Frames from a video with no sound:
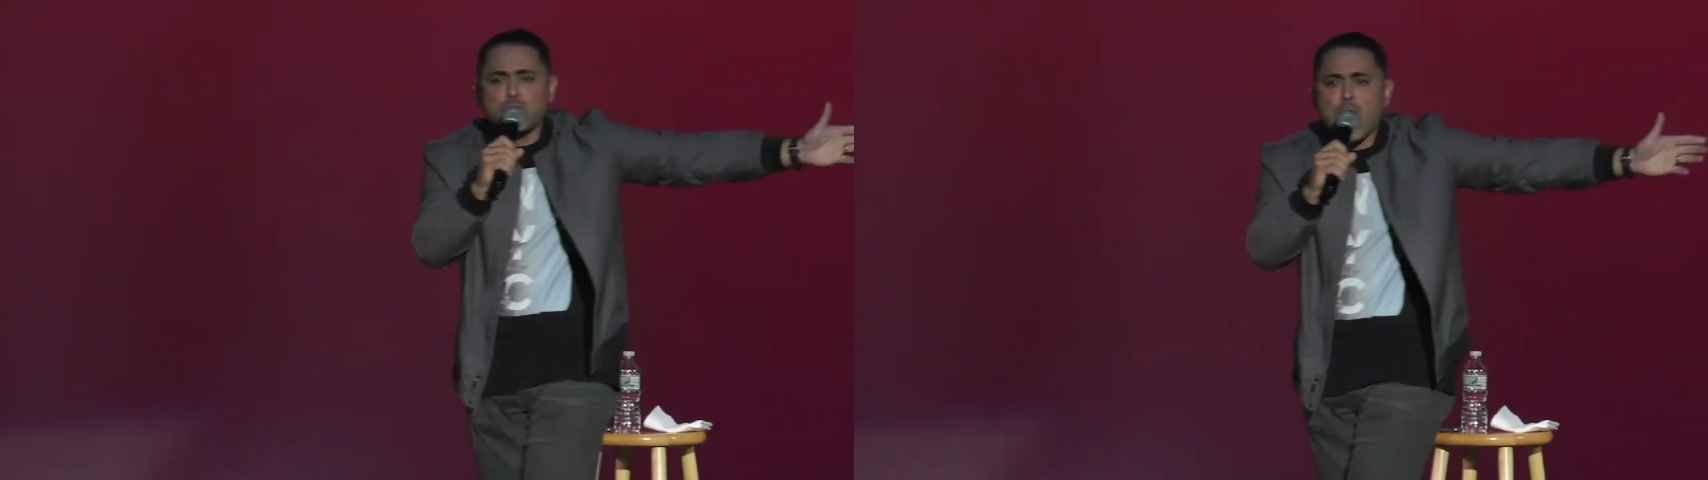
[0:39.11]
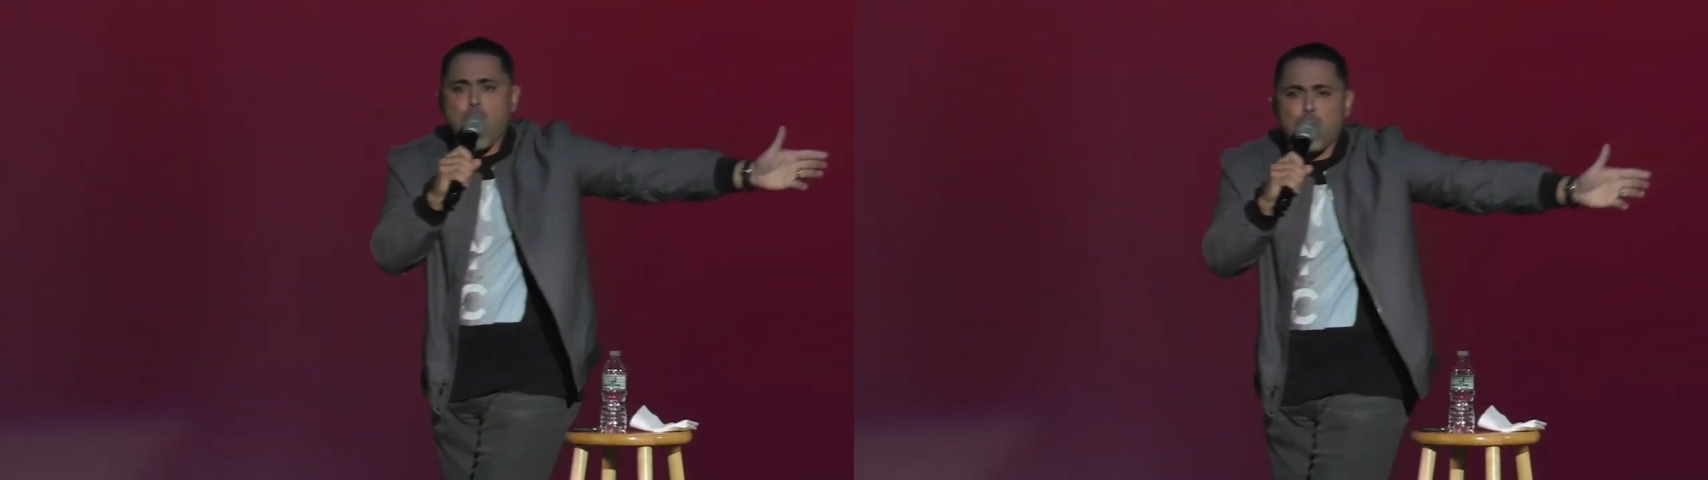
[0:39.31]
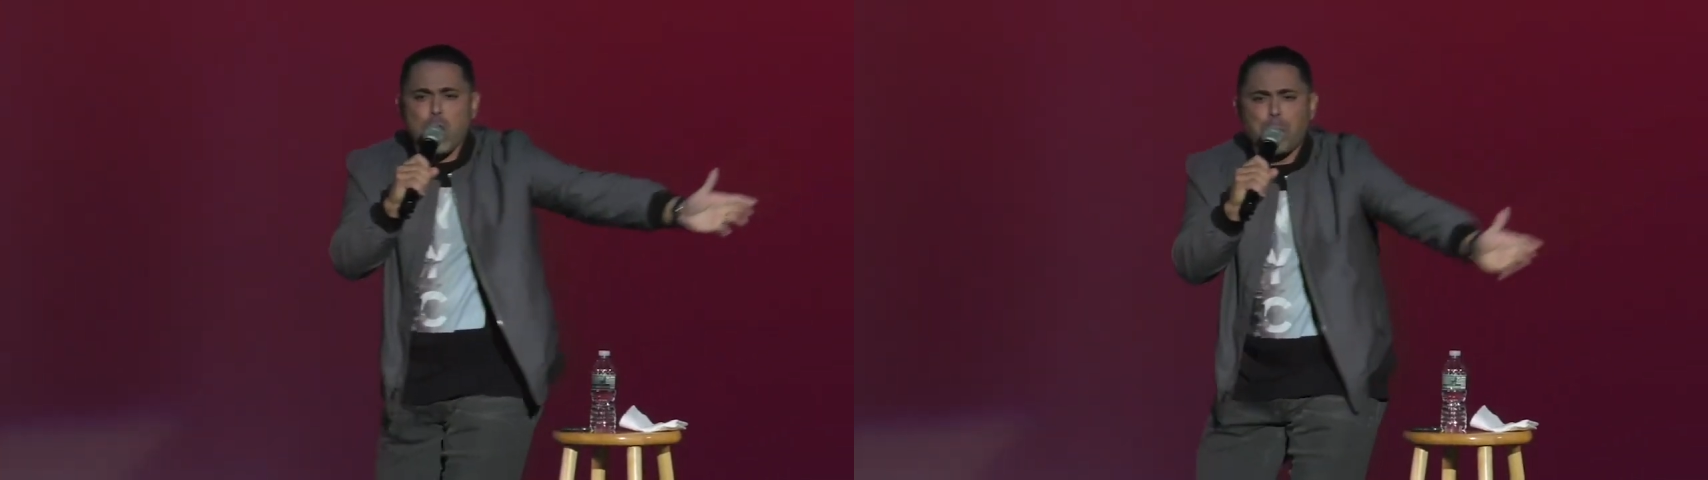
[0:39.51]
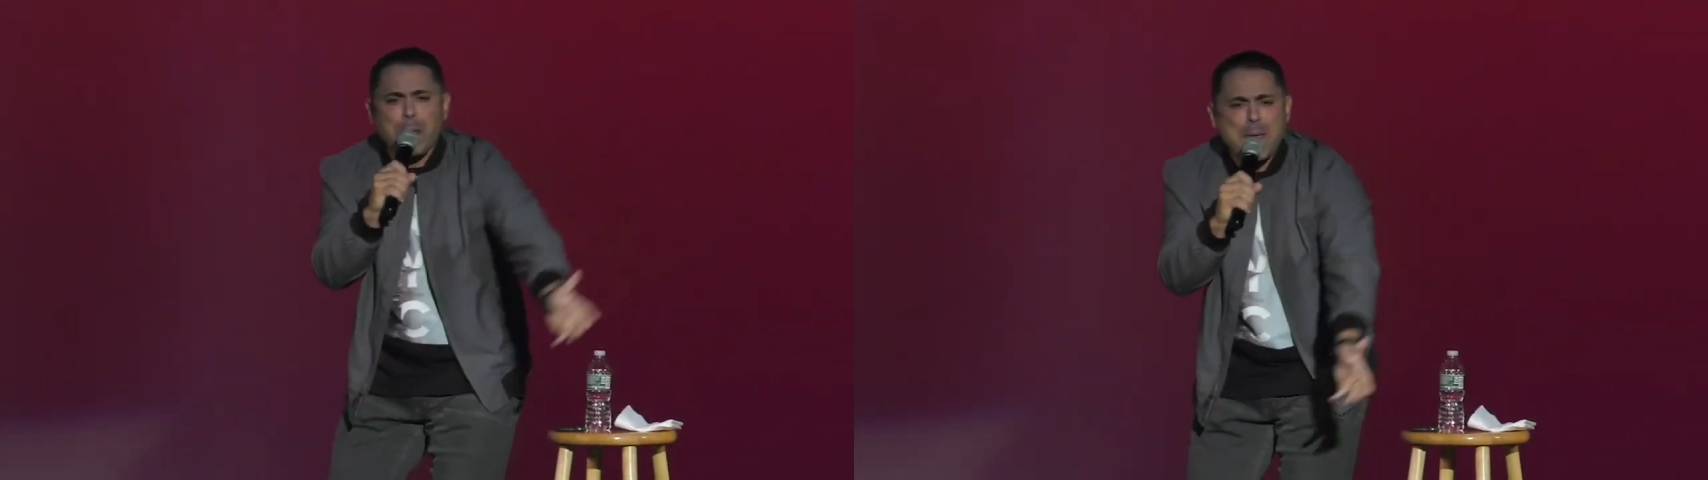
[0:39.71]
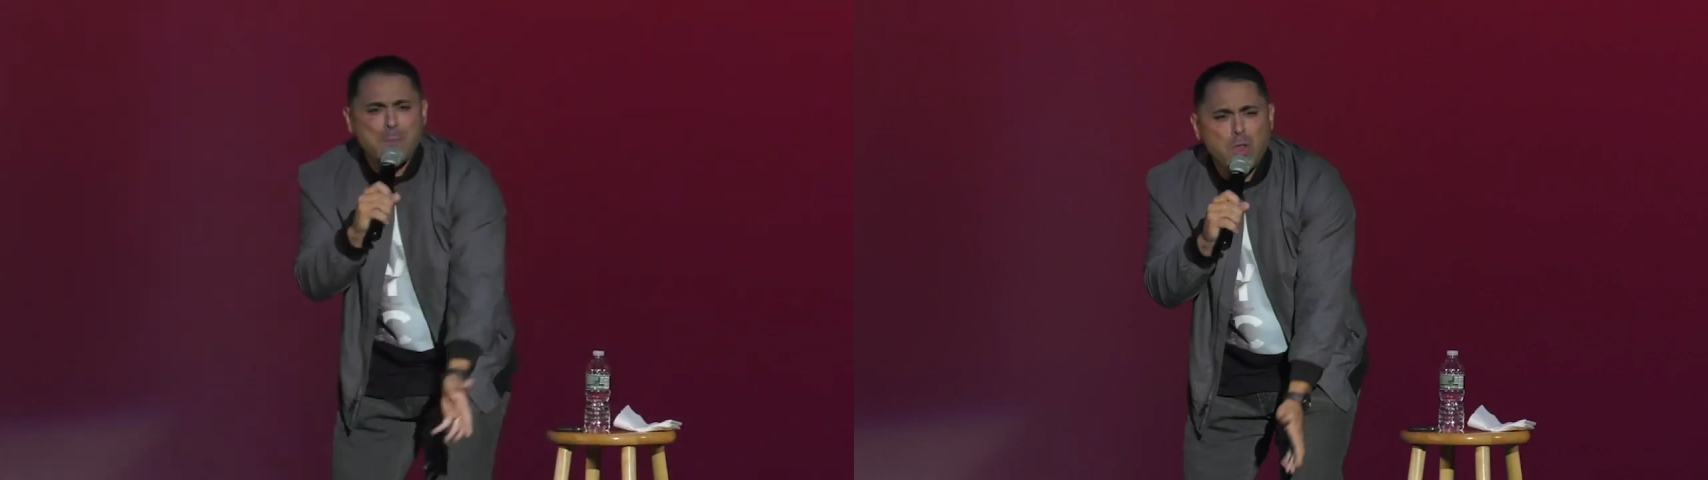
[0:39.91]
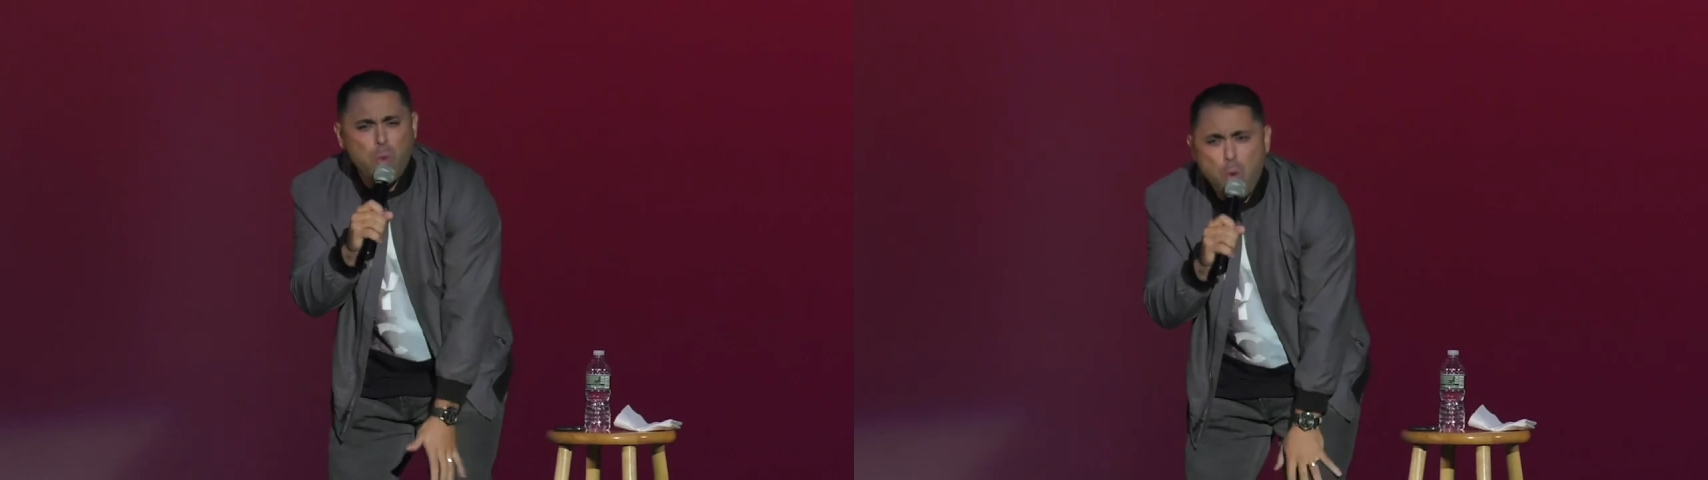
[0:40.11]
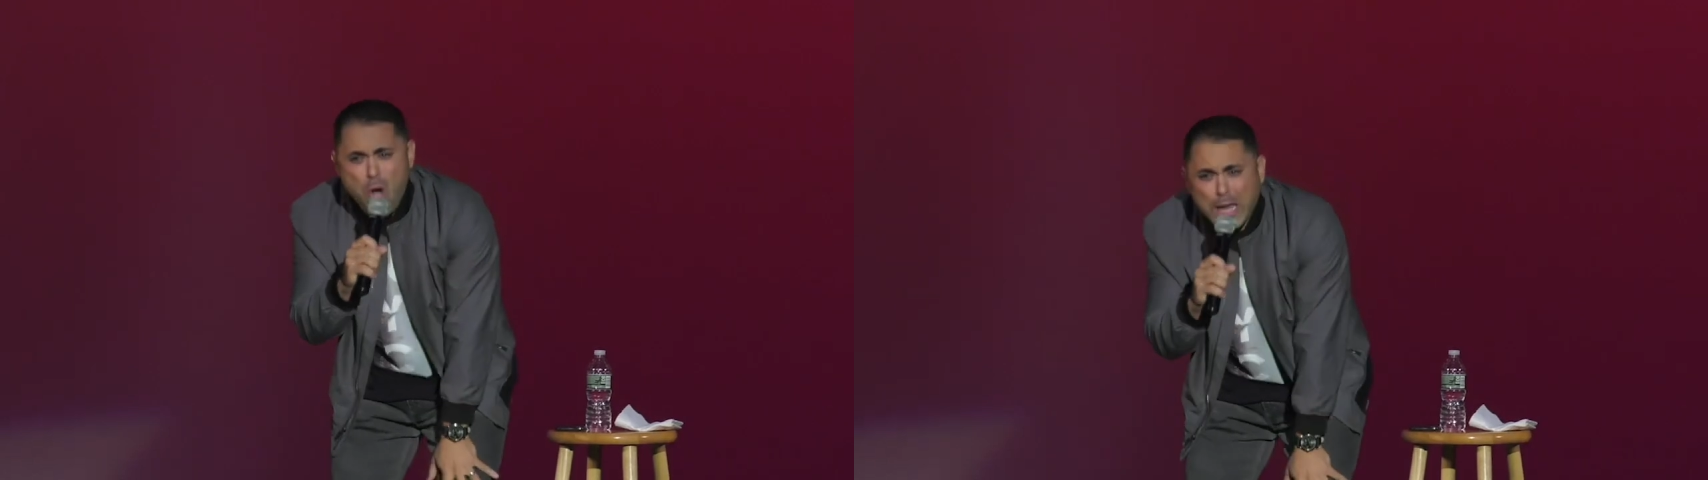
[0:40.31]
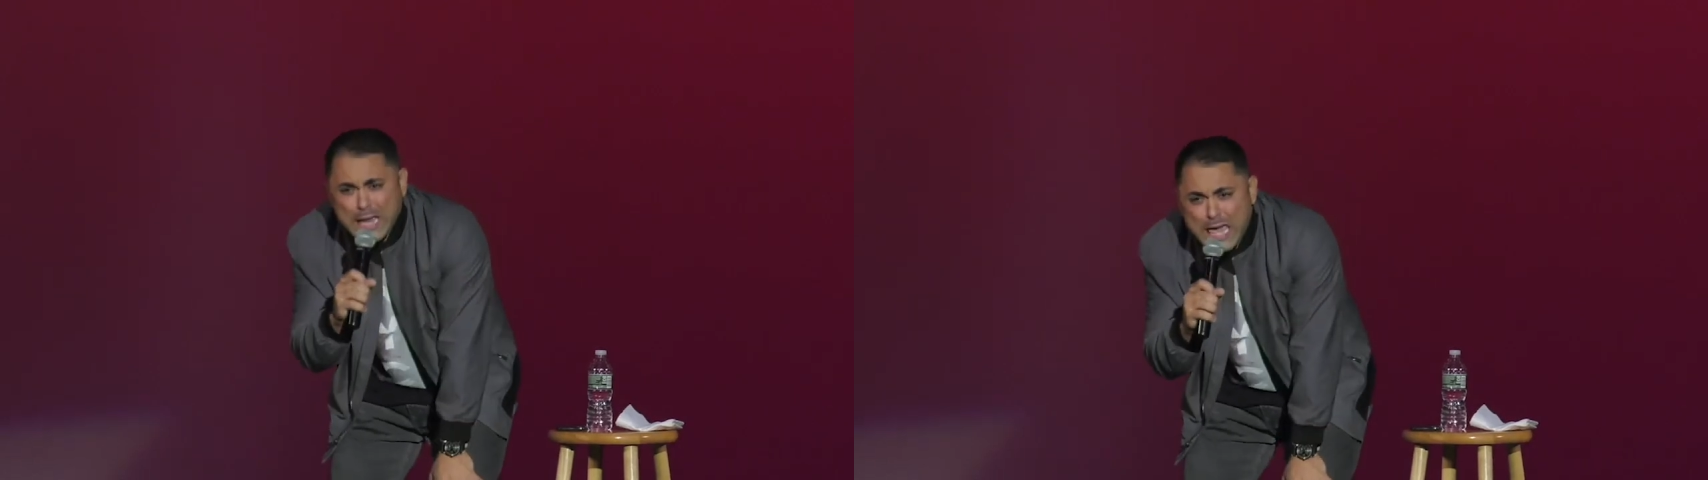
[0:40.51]
Joker. People are
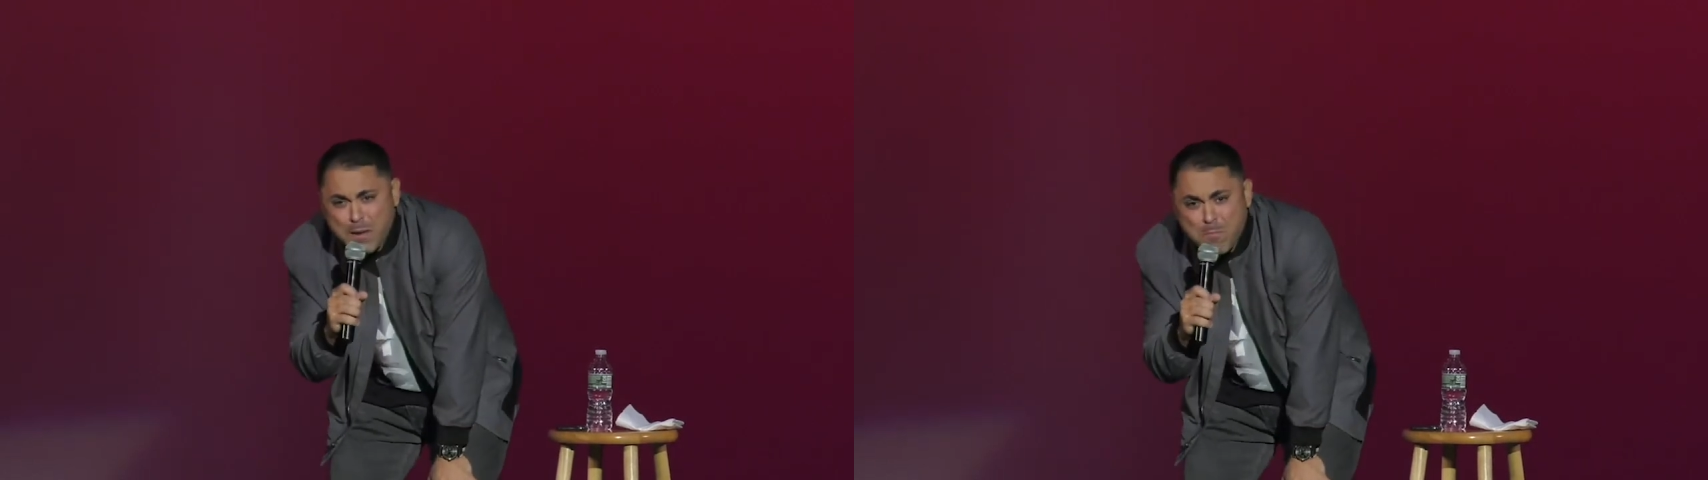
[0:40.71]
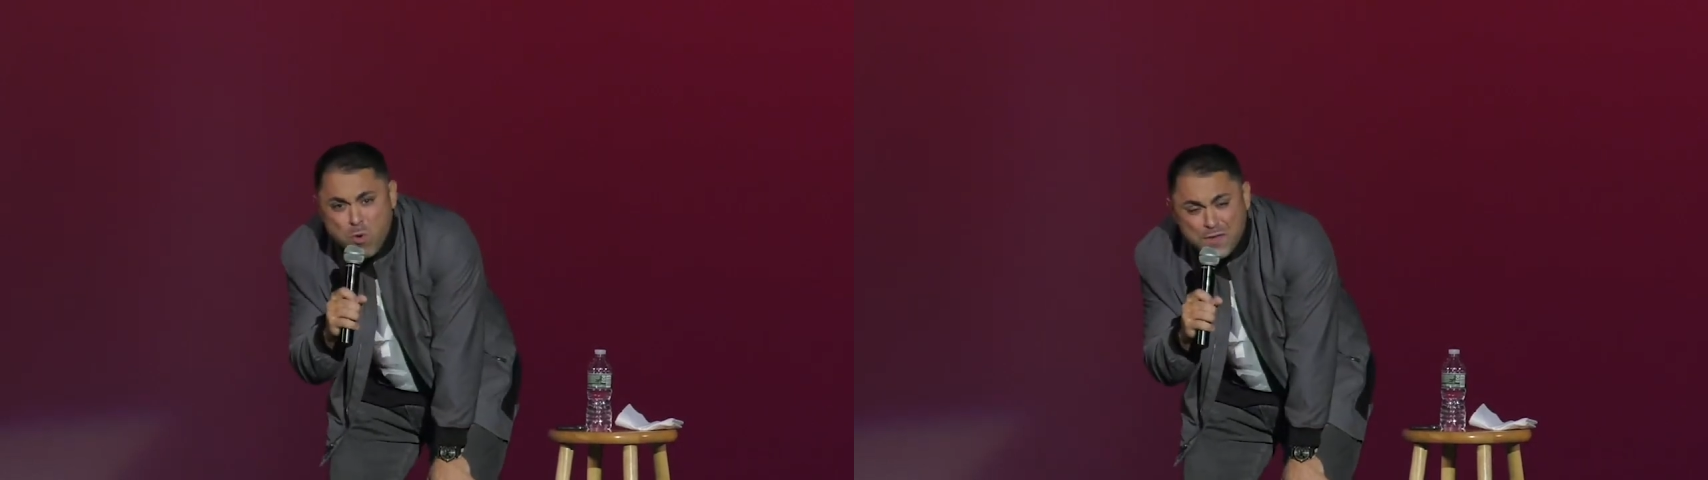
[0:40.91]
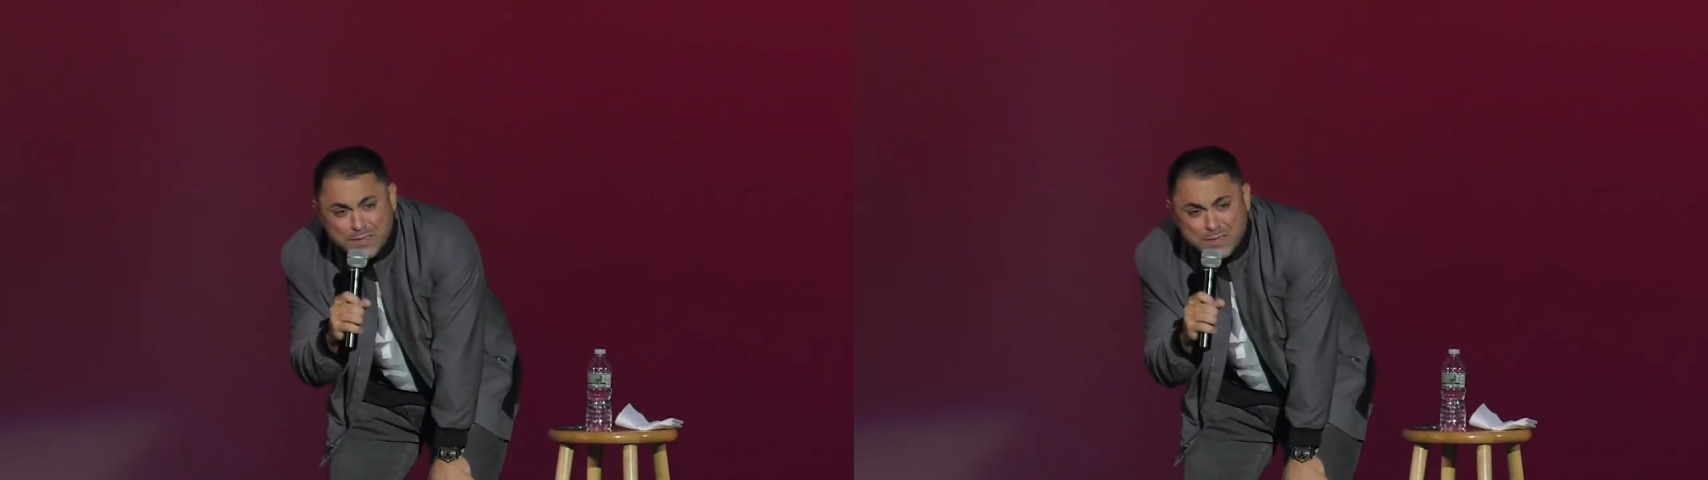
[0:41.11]
walking out of movie